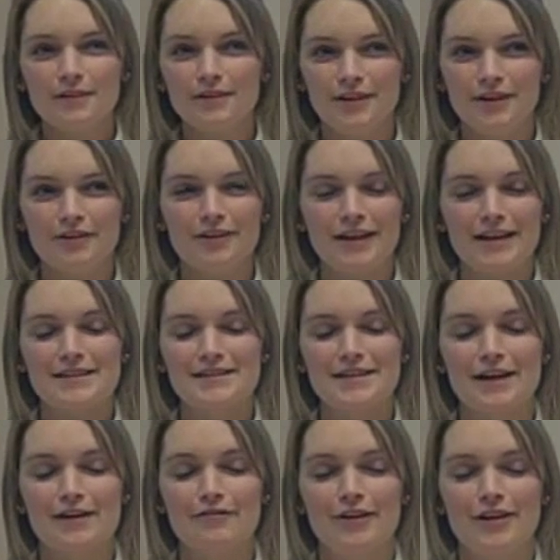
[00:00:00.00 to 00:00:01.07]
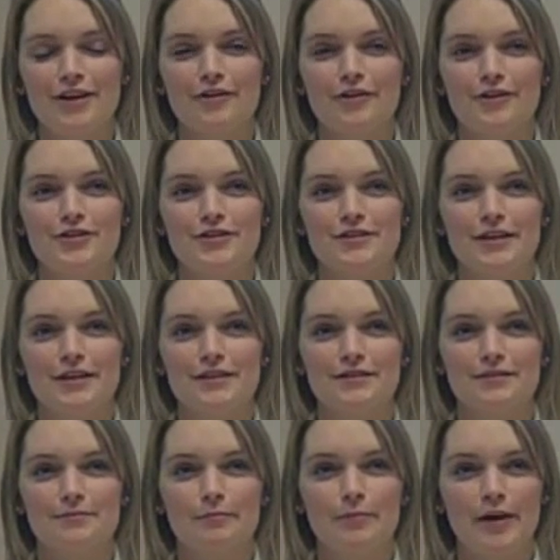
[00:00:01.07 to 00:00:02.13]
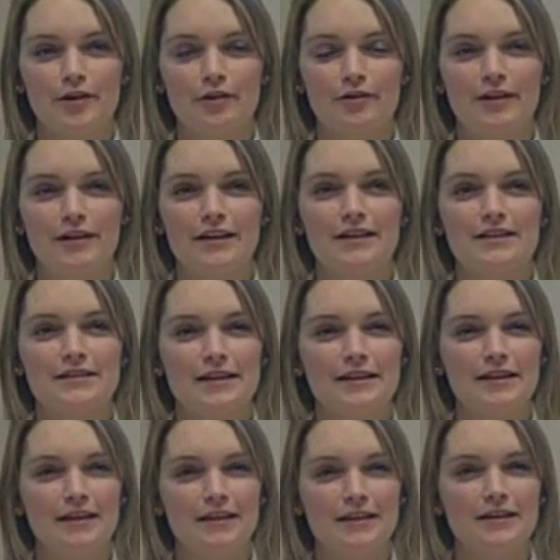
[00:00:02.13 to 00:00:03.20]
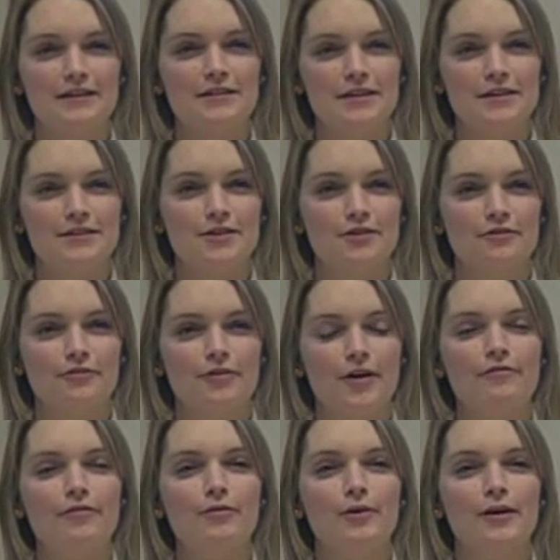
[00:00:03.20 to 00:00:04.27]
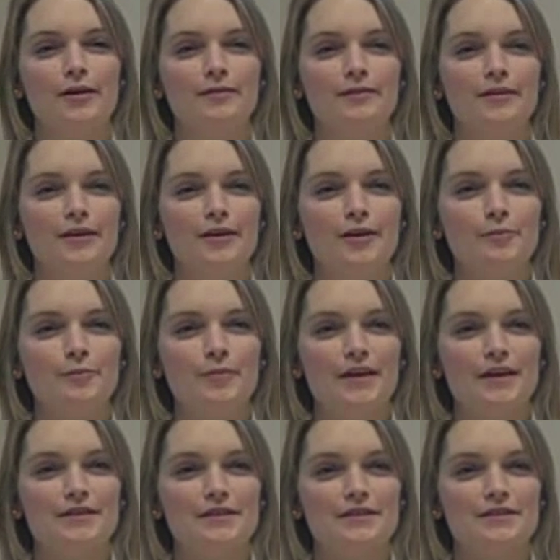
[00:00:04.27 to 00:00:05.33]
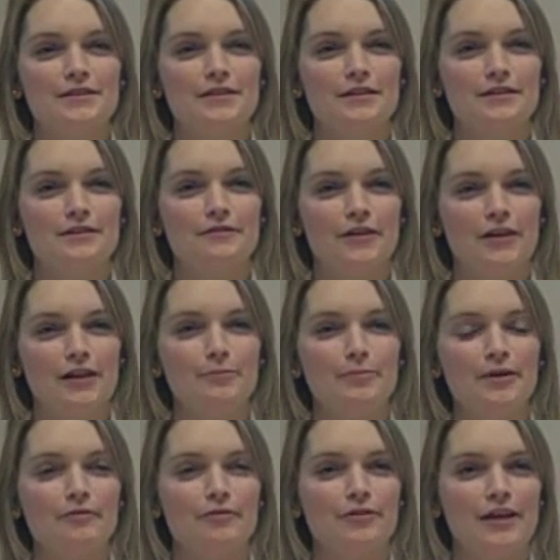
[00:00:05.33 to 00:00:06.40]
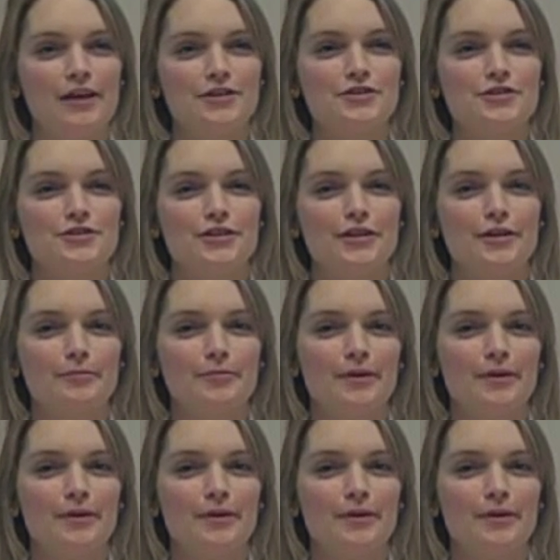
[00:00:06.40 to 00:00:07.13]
you know, like I said, every year it just gets better, and I think it gets easier for everyone because it's a developing relationship,